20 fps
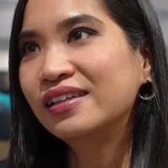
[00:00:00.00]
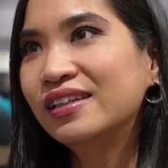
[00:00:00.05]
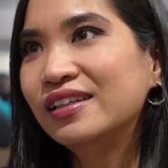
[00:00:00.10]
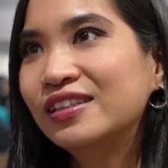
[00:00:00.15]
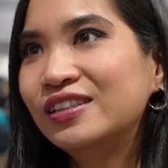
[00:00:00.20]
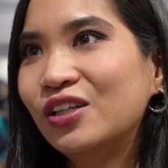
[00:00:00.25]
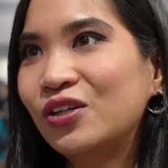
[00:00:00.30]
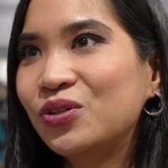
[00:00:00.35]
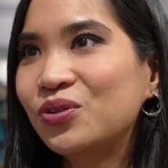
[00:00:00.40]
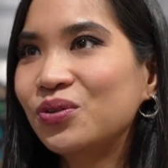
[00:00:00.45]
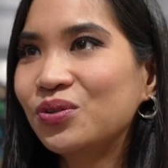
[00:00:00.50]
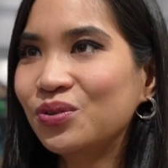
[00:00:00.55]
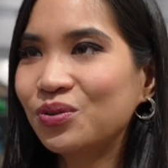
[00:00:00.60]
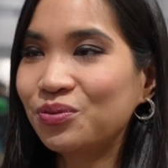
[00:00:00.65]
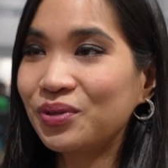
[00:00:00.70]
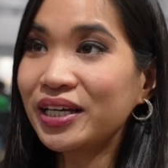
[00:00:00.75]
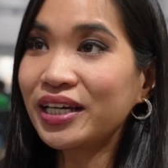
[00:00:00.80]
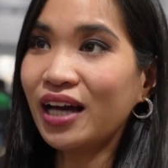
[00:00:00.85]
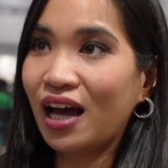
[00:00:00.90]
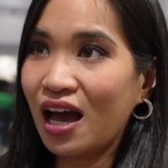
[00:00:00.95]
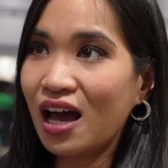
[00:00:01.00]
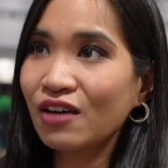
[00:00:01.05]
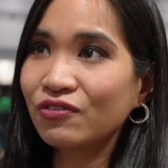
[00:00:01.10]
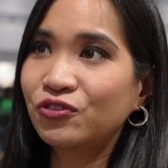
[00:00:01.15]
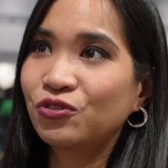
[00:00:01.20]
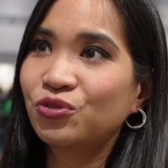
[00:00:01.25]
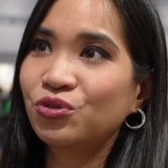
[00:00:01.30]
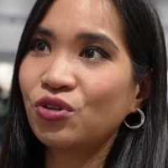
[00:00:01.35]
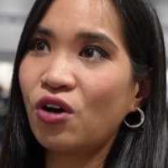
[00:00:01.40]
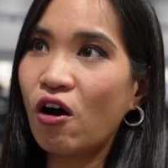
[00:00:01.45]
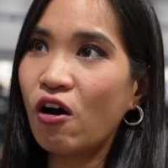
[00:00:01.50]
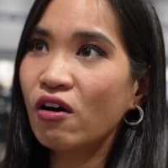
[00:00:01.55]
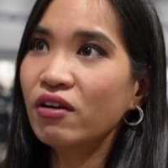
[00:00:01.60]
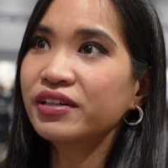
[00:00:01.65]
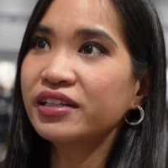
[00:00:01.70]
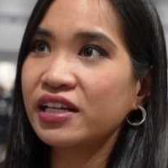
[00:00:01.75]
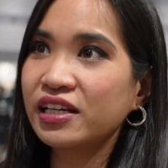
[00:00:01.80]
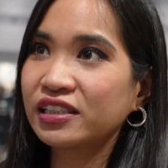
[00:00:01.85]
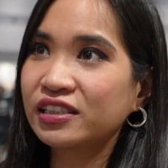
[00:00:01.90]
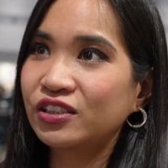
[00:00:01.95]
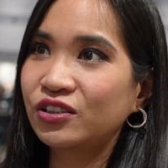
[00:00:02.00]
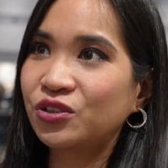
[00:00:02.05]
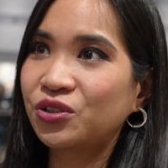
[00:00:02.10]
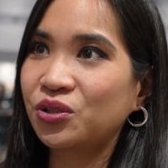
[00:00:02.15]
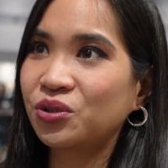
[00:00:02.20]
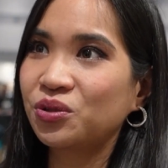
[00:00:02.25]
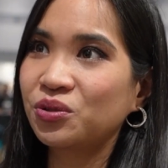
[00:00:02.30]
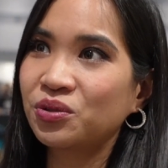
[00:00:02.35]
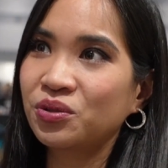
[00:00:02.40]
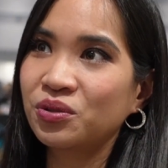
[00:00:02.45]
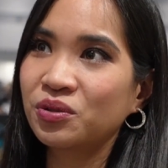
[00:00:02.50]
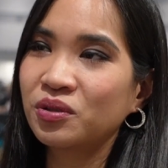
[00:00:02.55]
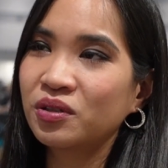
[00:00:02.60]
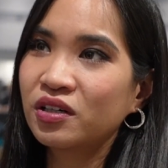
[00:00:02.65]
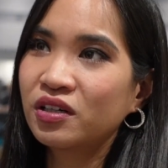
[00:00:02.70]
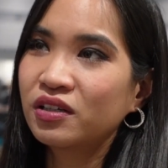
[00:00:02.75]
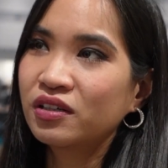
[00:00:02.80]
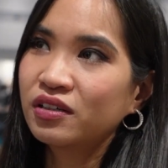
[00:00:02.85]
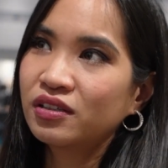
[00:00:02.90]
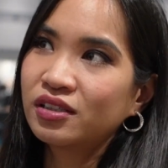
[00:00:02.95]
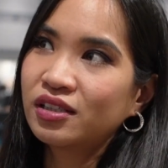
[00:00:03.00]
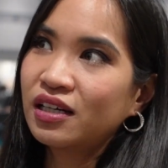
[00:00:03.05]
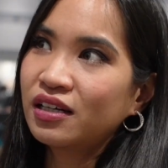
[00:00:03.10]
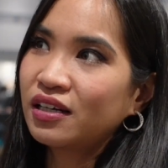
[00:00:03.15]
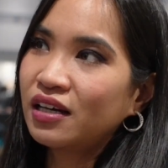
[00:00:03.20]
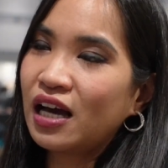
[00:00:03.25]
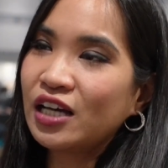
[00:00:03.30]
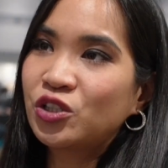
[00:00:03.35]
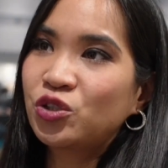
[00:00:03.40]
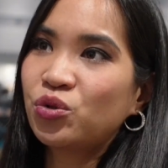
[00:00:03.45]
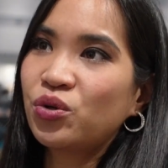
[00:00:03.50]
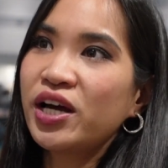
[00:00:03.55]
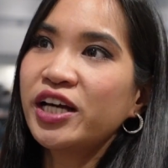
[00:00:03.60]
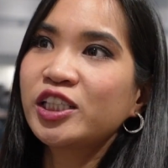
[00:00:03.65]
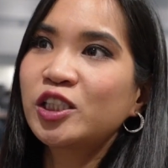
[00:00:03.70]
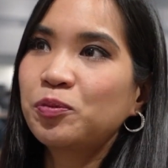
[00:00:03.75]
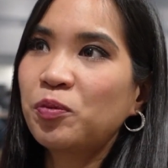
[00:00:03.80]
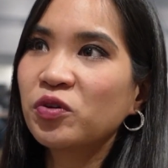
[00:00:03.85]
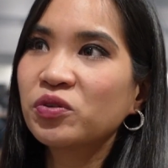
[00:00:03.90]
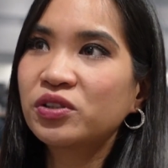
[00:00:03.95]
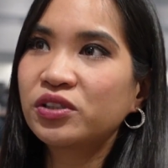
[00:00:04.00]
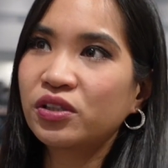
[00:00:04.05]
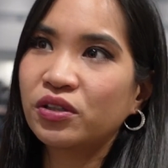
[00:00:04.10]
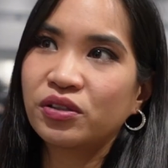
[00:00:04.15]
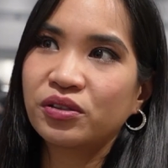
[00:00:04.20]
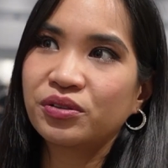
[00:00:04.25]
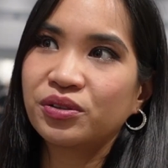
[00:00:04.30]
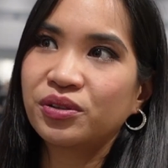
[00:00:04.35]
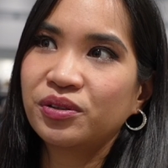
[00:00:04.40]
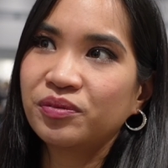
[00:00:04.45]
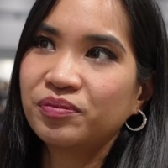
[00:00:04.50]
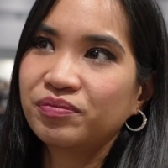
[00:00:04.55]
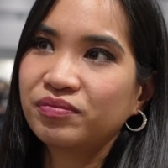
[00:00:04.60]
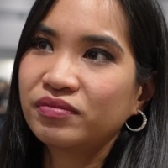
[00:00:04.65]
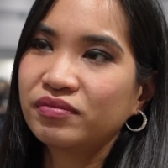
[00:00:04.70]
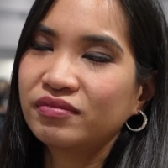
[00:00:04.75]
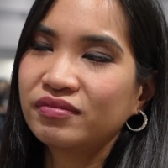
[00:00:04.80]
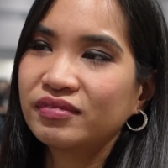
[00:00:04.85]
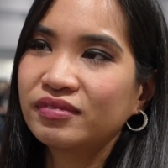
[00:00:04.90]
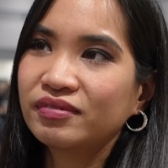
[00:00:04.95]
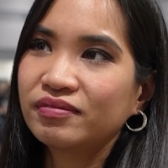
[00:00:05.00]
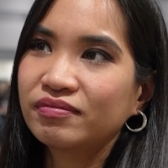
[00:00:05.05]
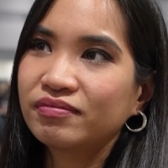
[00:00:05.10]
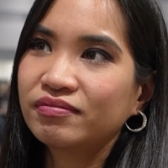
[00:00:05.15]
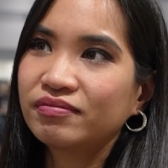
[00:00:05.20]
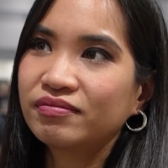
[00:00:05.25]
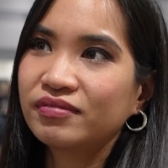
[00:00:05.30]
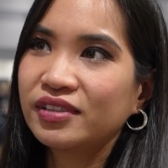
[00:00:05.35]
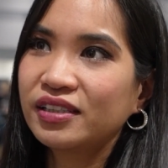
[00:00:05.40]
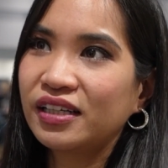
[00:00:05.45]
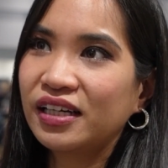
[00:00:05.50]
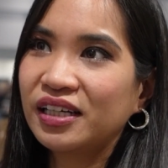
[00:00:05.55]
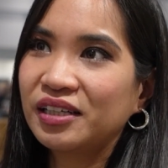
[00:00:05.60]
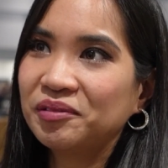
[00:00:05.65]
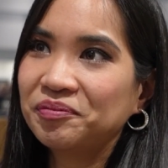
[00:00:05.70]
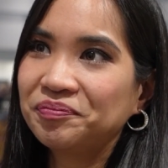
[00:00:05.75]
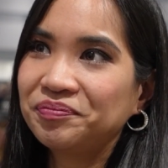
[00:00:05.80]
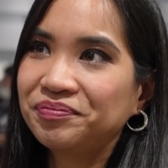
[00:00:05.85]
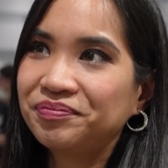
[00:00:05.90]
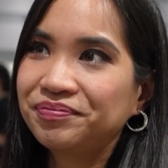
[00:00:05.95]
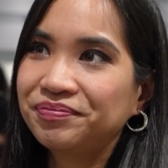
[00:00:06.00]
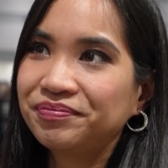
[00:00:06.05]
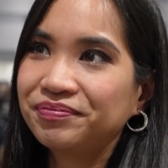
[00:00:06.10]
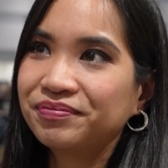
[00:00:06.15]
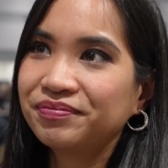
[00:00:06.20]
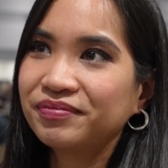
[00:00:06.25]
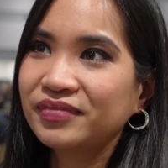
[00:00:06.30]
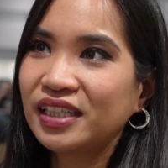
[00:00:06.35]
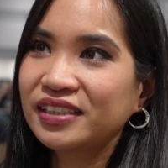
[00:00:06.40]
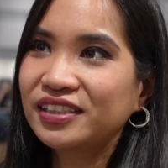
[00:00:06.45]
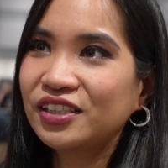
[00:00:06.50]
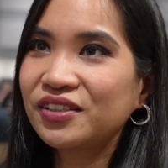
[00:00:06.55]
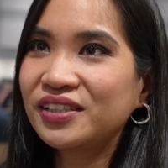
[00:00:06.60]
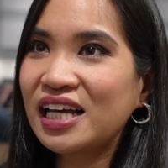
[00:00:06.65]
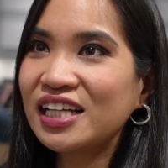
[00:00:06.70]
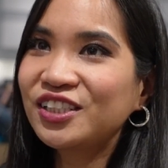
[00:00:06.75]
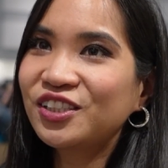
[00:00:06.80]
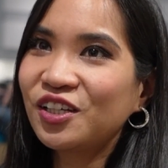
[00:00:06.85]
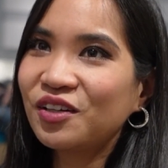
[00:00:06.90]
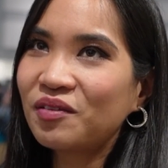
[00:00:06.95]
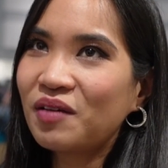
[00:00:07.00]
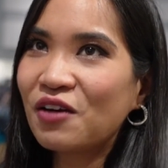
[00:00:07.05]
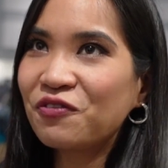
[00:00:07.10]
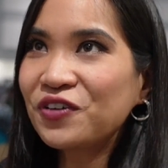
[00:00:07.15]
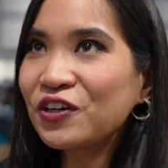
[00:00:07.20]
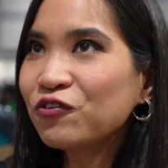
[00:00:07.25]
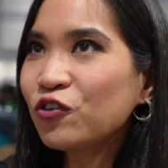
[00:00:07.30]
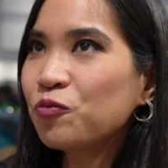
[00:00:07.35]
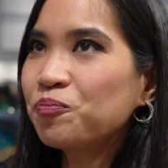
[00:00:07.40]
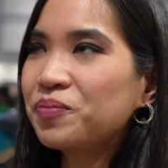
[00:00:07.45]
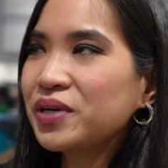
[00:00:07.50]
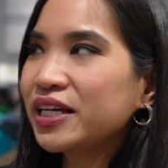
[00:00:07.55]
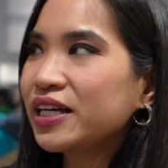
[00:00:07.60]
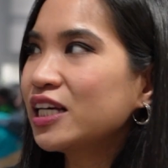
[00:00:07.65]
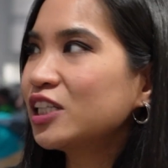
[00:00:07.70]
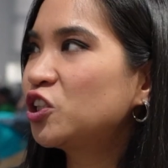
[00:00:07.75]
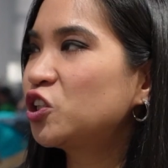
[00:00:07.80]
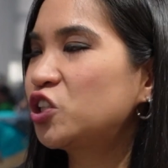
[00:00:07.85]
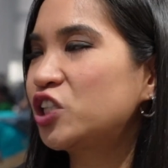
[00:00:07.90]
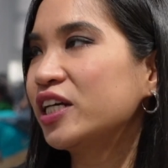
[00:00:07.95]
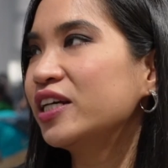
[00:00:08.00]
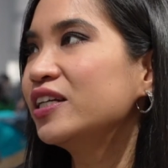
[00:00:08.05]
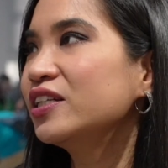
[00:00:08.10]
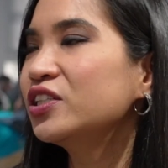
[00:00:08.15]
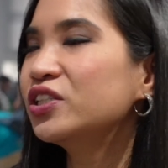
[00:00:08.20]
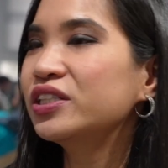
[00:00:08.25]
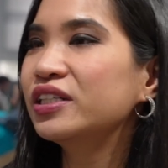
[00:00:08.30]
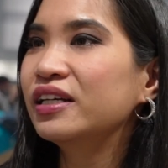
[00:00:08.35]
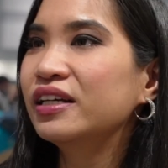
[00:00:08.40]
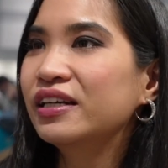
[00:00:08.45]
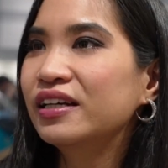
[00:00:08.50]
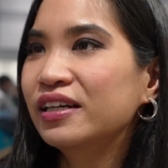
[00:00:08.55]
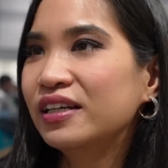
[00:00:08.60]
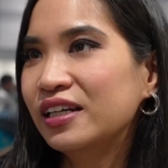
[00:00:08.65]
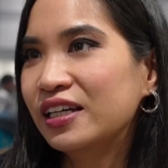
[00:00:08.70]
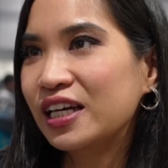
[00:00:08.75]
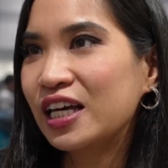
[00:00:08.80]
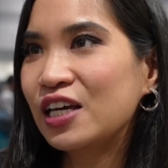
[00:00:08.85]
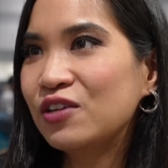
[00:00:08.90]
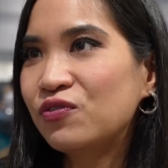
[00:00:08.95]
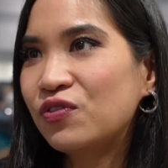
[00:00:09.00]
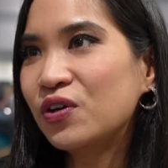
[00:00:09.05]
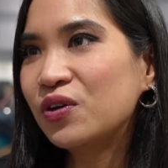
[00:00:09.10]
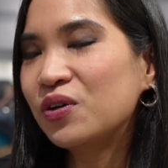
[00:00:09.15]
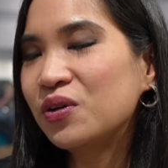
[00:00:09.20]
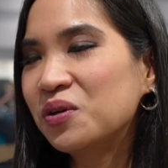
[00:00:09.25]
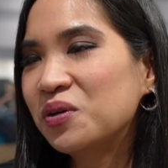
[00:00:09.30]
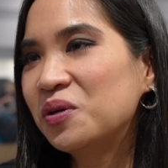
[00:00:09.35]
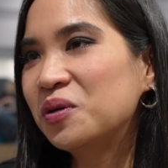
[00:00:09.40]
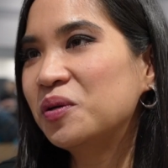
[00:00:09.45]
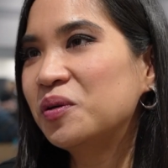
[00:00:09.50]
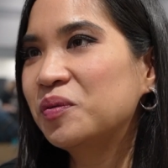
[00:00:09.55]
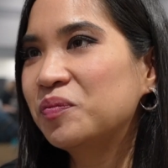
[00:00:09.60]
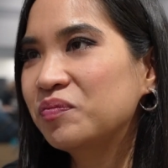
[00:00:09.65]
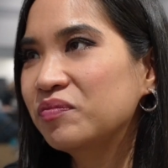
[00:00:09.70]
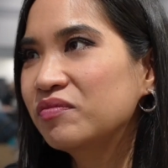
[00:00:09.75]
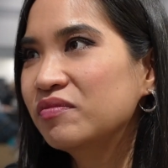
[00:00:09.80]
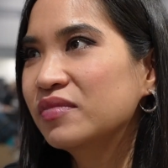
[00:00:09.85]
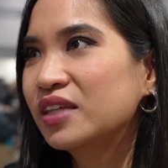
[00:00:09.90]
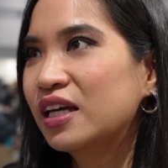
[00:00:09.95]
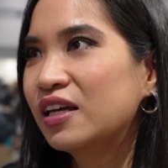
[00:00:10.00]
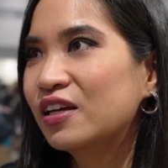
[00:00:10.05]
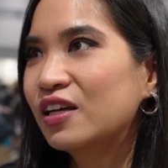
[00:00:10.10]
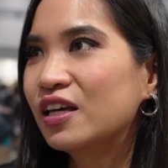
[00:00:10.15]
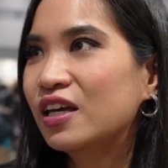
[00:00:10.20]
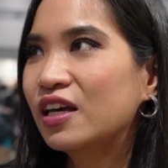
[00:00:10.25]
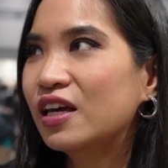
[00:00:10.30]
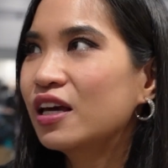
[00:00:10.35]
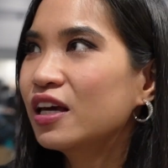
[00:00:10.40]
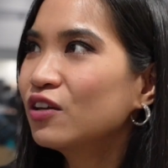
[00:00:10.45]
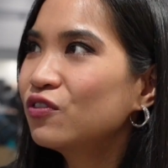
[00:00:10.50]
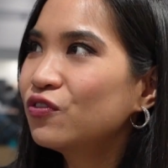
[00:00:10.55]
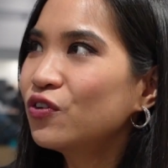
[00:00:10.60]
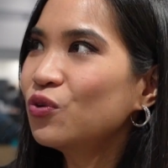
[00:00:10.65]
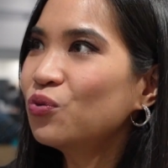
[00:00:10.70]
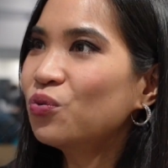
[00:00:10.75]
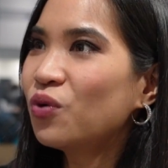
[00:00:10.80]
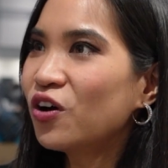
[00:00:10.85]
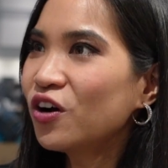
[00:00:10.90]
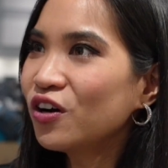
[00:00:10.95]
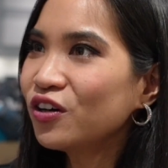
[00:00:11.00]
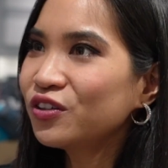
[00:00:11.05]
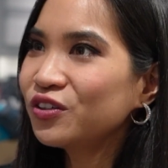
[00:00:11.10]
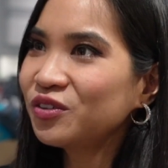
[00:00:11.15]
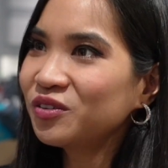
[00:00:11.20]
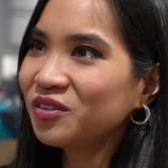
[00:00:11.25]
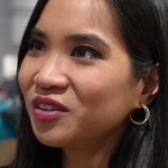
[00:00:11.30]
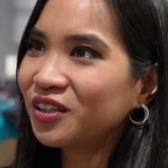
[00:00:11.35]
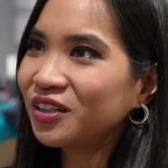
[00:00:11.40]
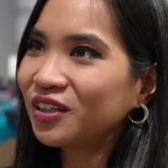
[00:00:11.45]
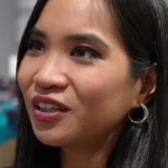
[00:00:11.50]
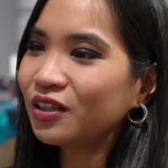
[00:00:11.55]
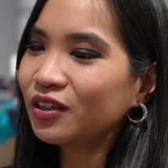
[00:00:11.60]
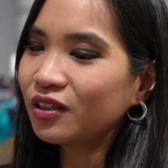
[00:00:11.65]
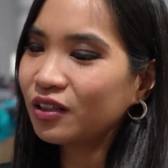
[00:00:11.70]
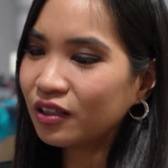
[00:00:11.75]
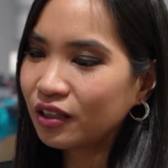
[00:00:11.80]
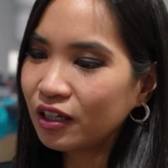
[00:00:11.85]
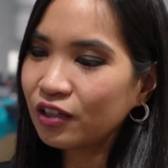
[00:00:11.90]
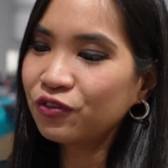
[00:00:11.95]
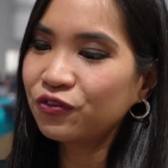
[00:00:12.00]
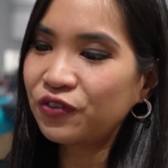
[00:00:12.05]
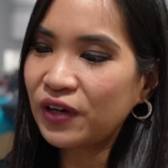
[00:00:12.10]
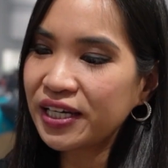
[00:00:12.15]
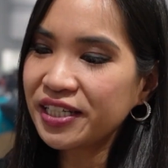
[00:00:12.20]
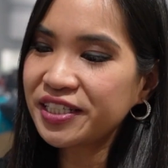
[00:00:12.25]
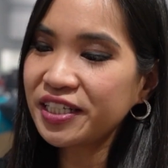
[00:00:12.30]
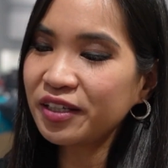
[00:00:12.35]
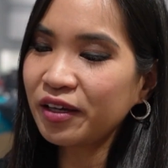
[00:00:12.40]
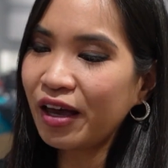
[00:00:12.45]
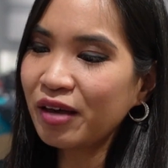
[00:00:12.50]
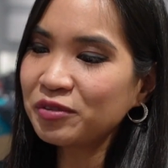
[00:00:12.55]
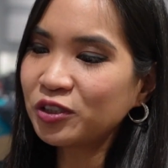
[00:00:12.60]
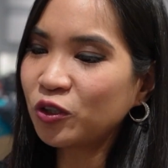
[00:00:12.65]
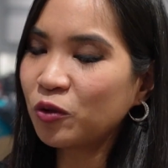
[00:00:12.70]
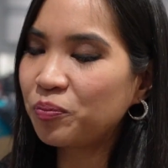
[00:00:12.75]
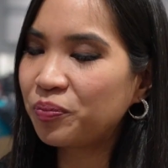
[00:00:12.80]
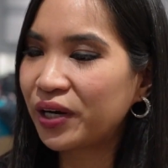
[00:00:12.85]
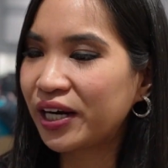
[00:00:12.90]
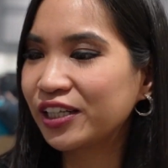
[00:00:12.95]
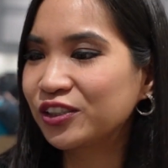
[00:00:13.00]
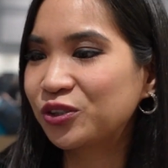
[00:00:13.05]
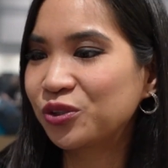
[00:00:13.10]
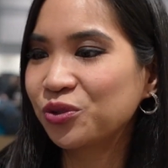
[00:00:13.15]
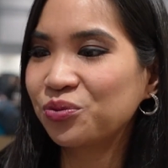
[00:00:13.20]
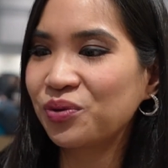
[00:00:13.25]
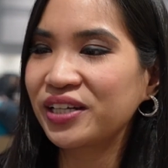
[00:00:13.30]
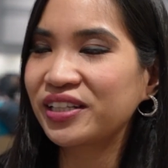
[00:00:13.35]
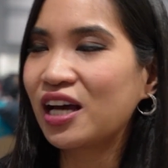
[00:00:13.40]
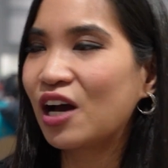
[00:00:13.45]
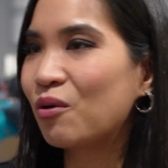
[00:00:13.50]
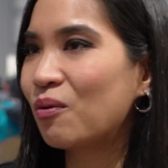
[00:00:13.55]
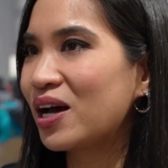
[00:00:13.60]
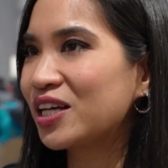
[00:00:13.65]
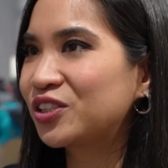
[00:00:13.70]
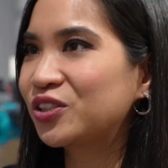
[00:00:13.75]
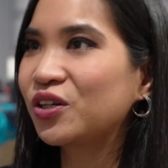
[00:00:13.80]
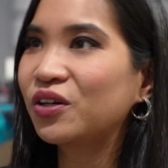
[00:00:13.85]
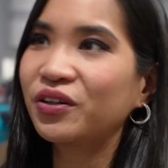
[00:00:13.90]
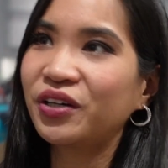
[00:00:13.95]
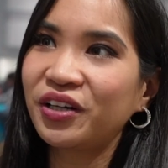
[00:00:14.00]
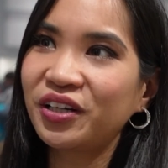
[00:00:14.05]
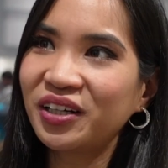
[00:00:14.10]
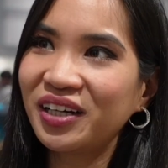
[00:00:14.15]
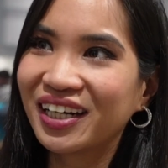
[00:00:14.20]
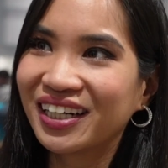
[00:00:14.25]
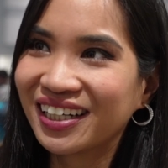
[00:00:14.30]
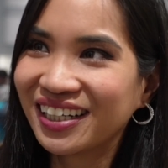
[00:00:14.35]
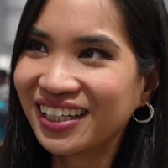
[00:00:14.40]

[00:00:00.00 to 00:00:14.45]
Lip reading: So we have to do all this to attract sponsors. Yeah. So that's I think the biggest change in the world in fighting games compared to when I was younger.